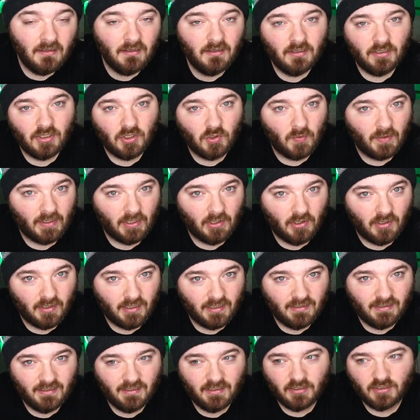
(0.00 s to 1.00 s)
going
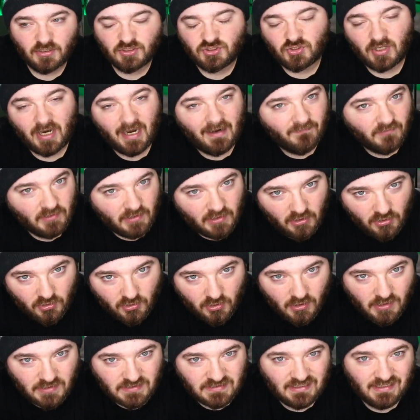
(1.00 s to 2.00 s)
on in here, traveling
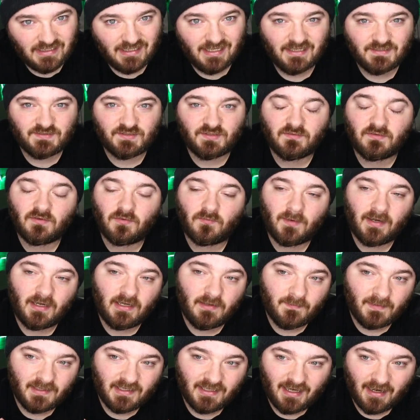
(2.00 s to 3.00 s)
across the desert, the
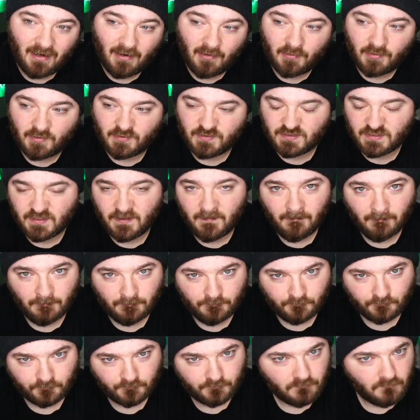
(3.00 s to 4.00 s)
random encounters,
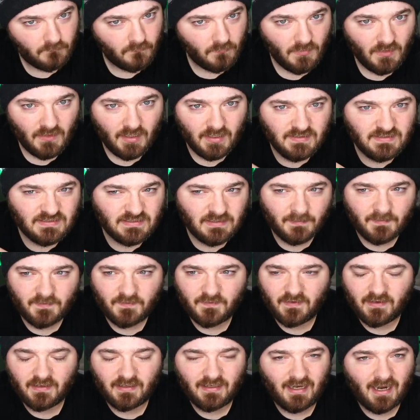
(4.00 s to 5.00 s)
some of
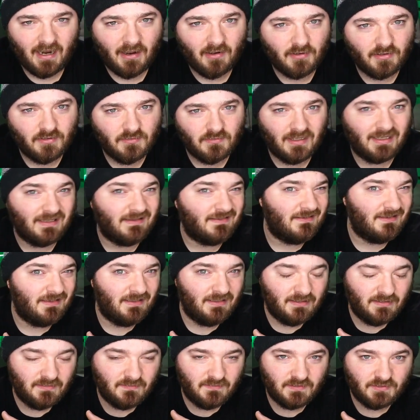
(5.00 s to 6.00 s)
the encounter, like
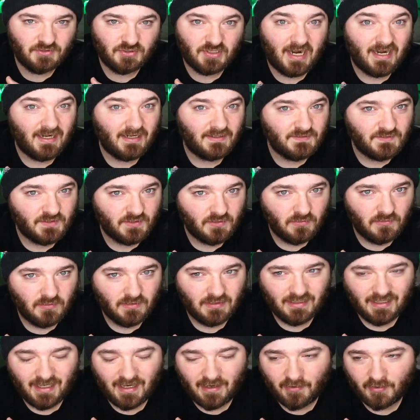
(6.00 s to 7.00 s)
the dragon turtle
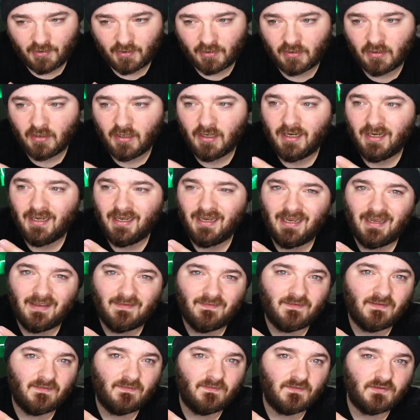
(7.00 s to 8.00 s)
encounter,
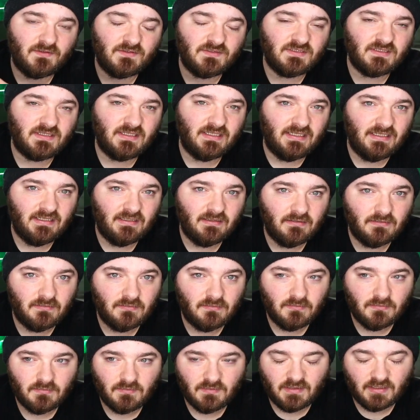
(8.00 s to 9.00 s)
and then there's the
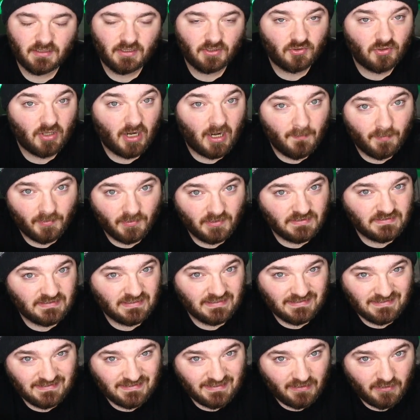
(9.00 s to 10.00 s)
necropolis
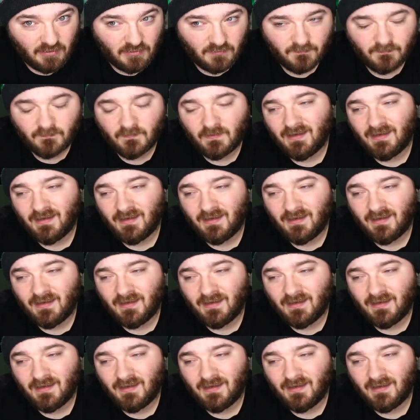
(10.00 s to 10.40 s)
itself,